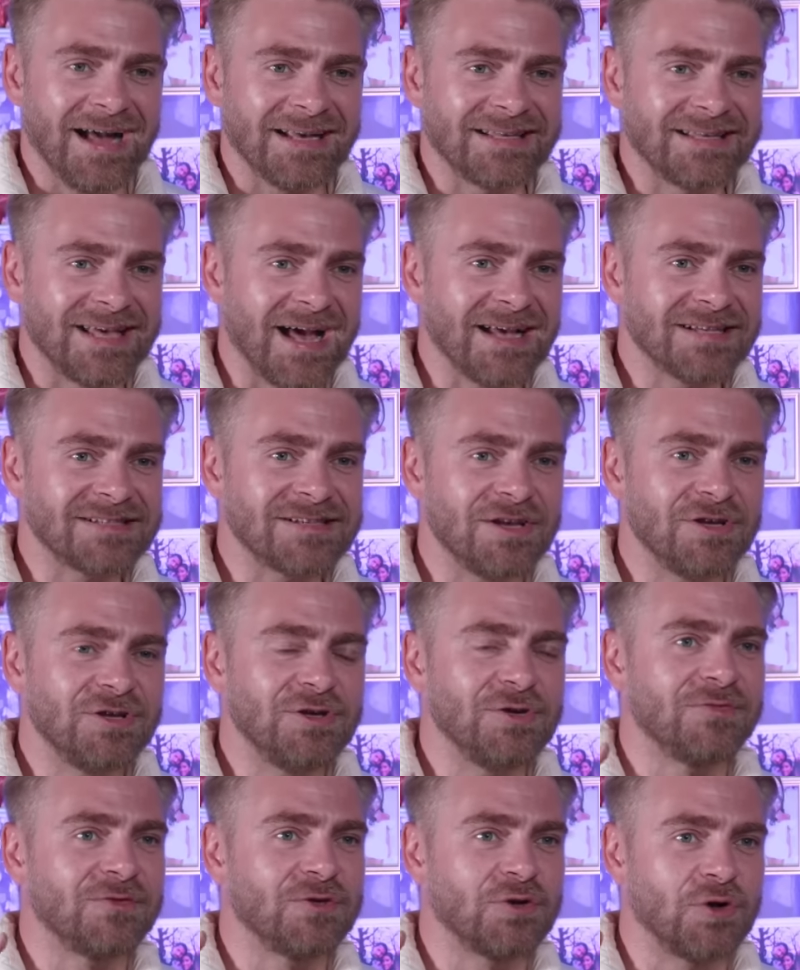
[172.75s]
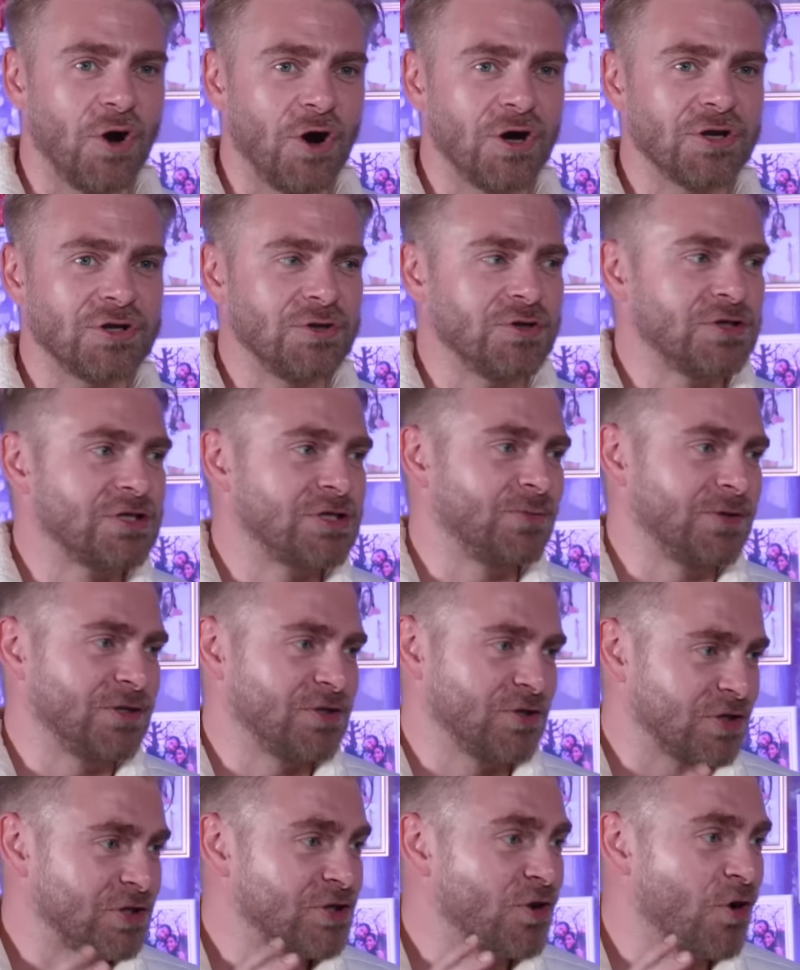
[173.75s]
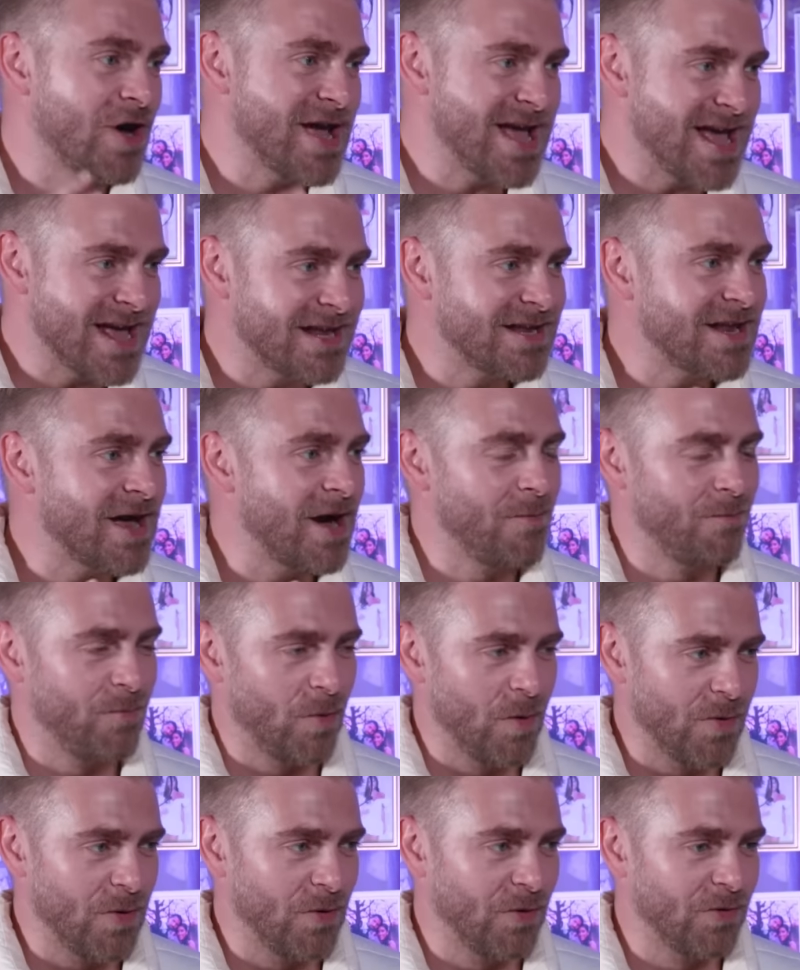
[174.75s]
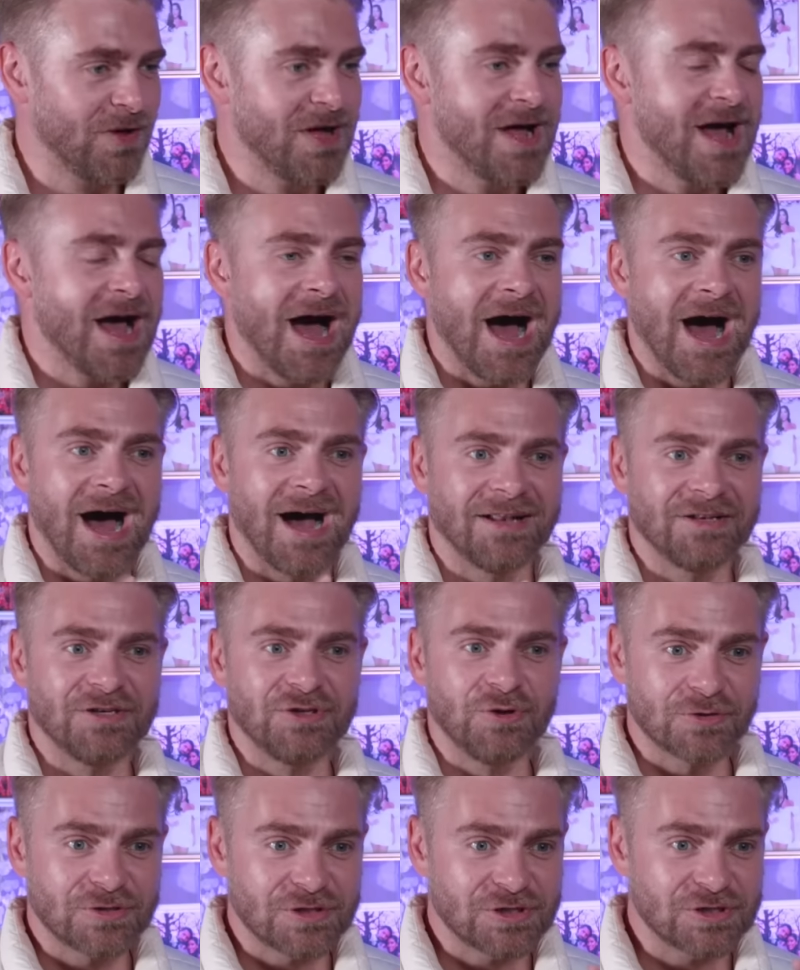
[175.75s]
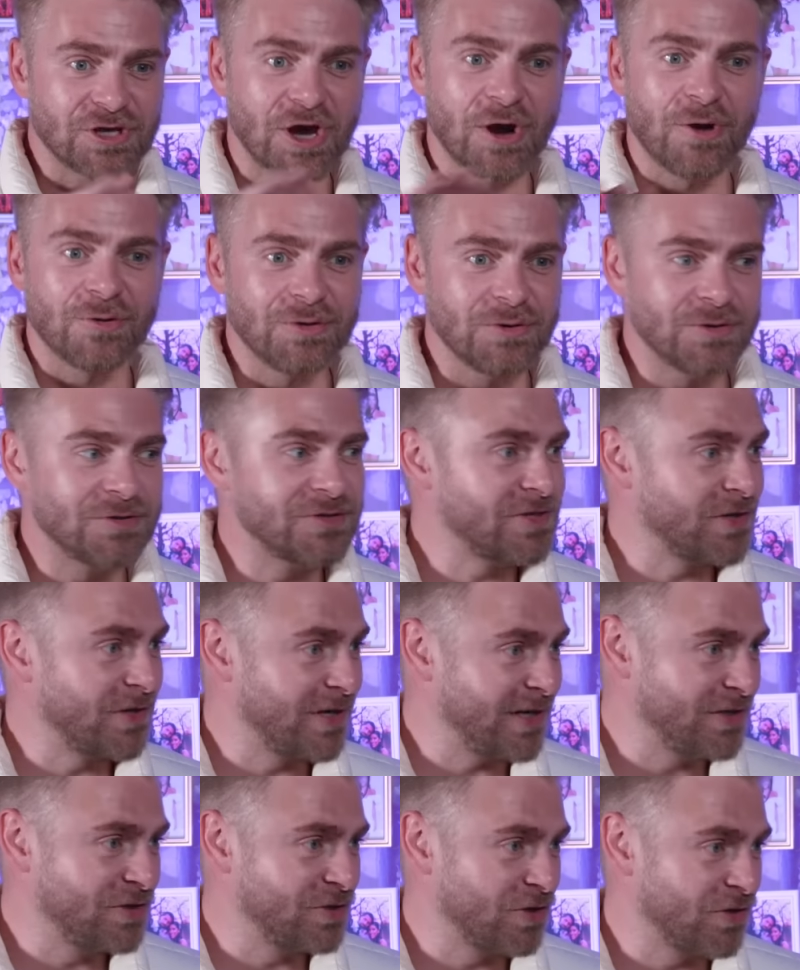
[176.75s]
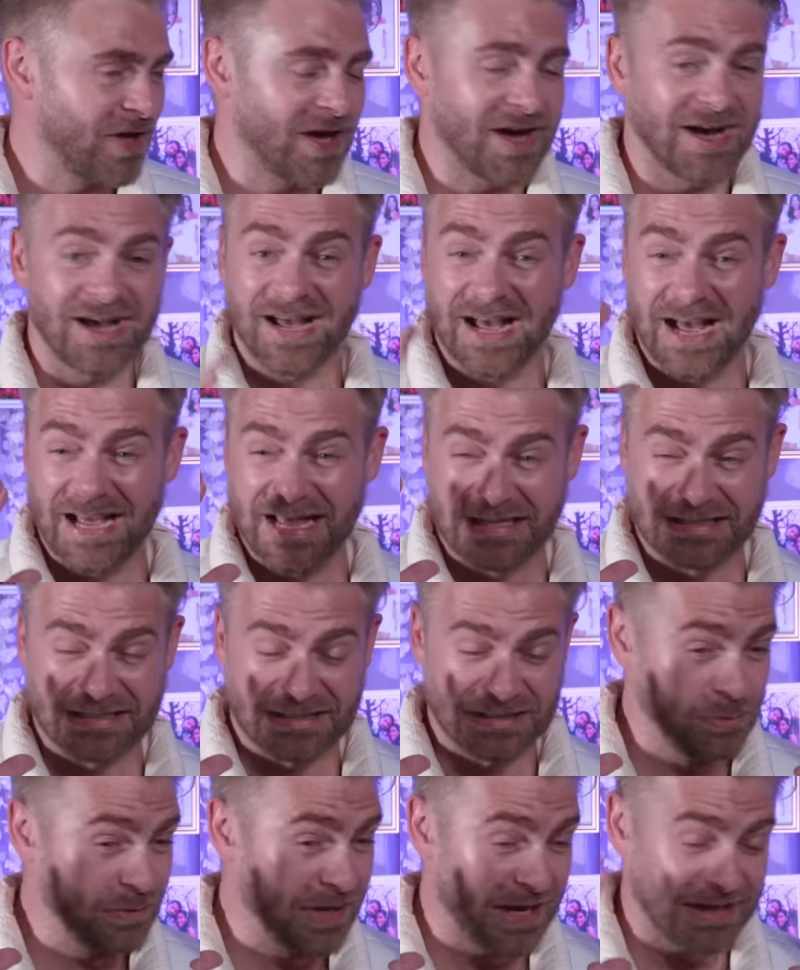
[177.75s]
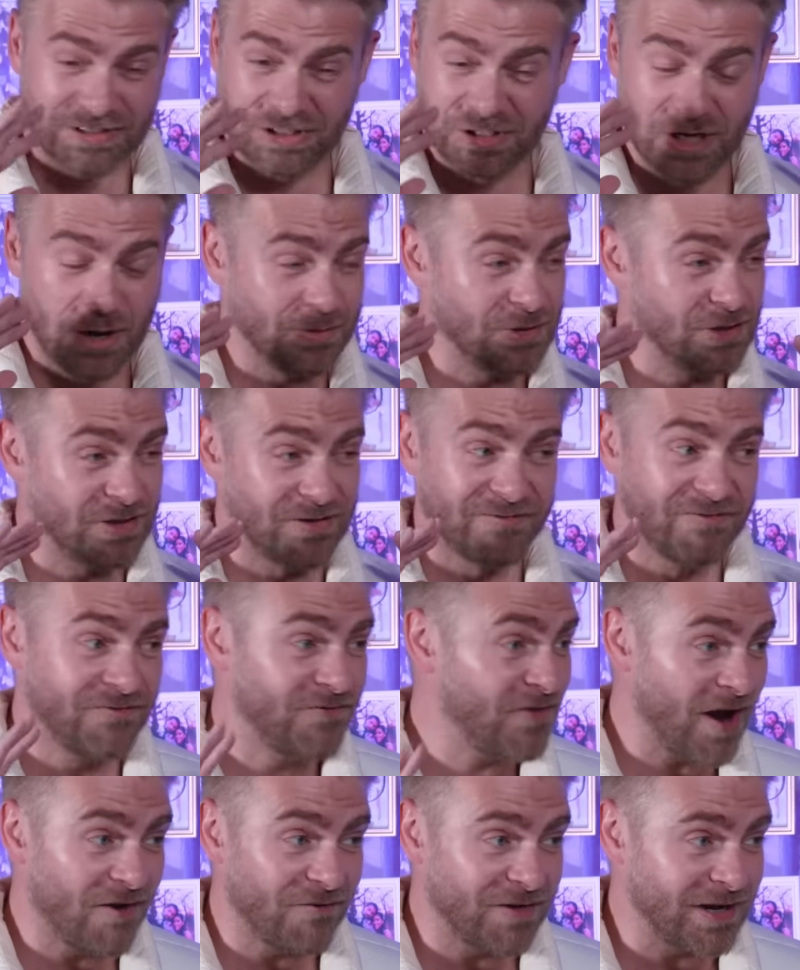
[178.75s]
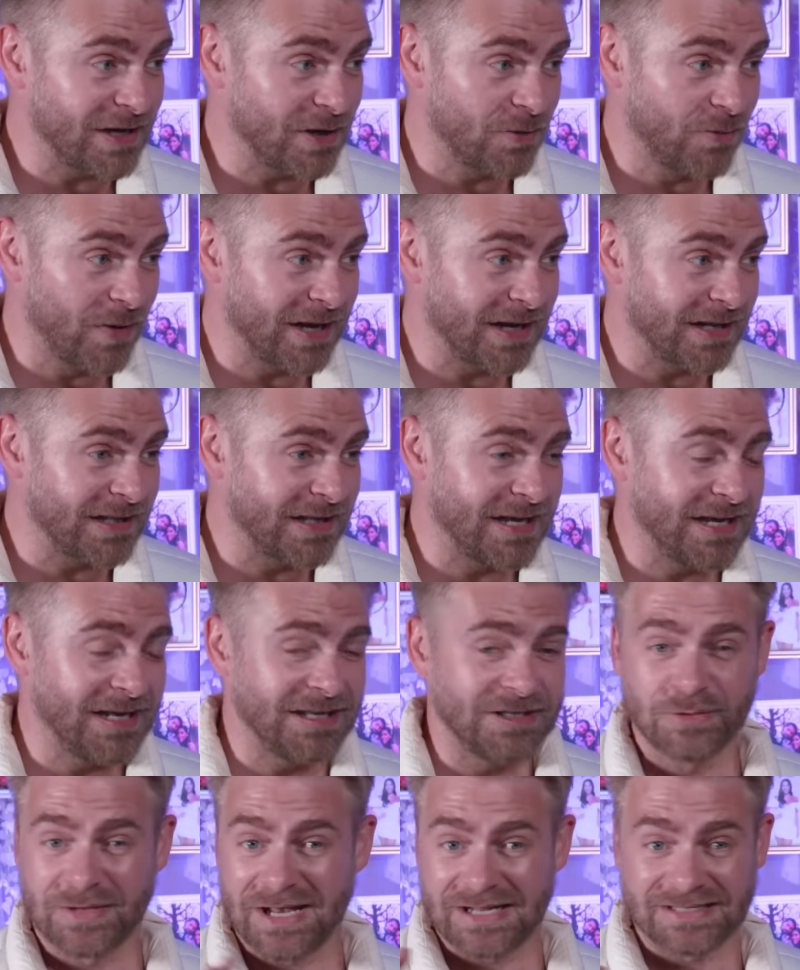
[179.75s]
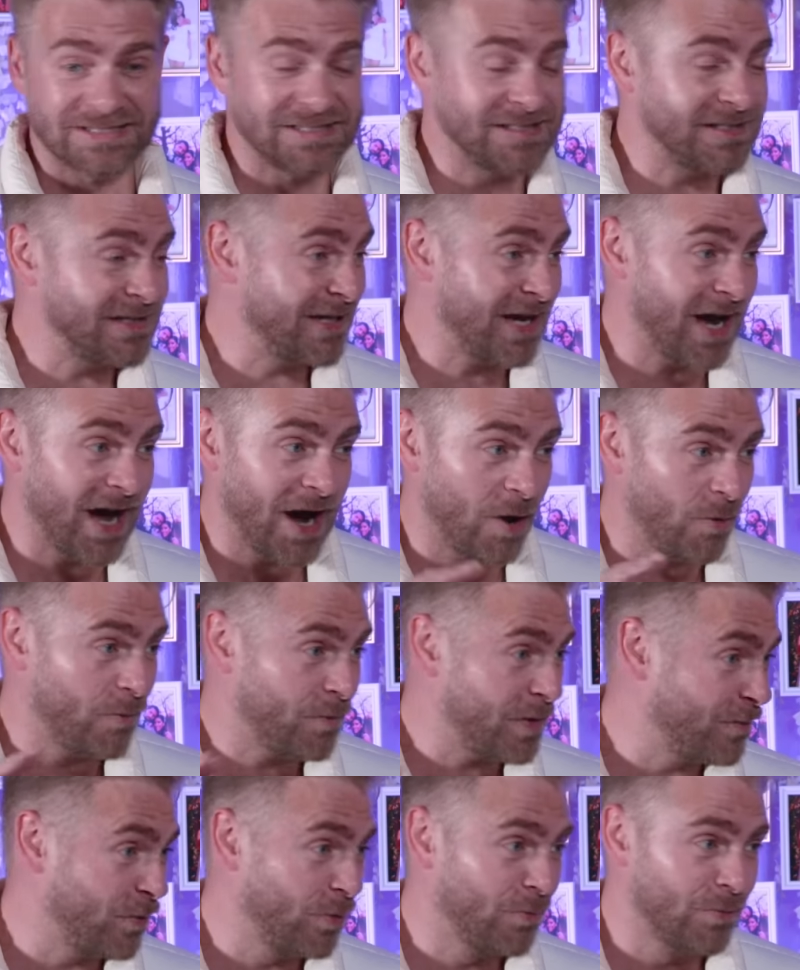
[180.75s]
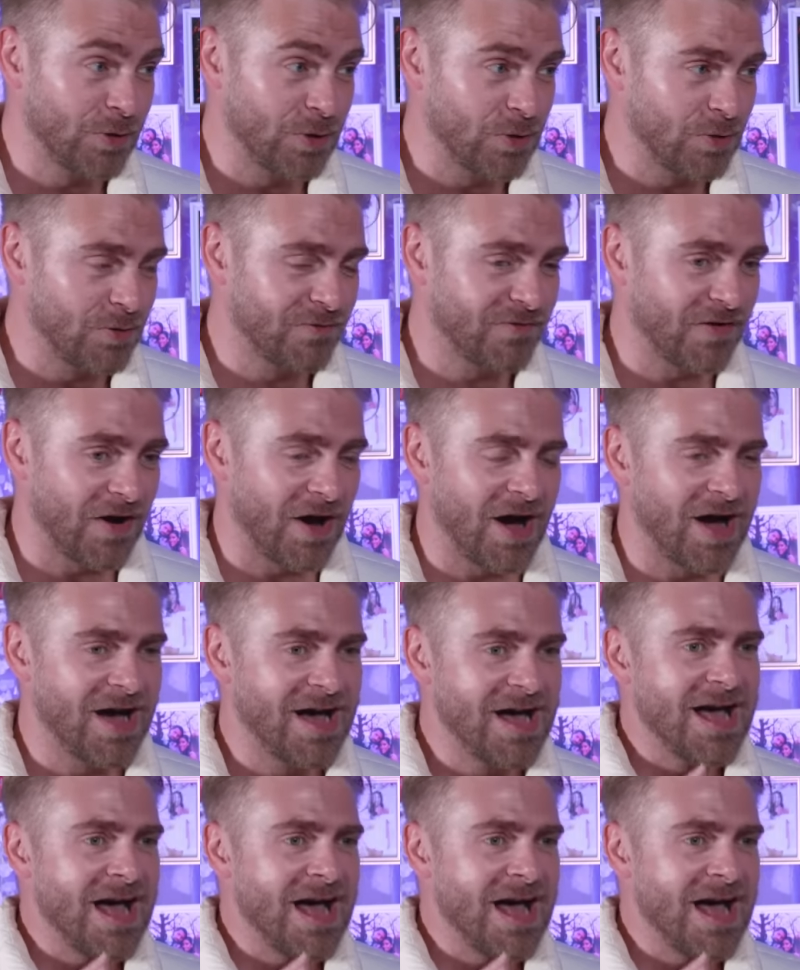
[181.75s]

I guess you've got used to each other. You're in a bubble mm-hmm. and you're so used to each other. It, you get to know each other very quickly. You get to see how people maneuver.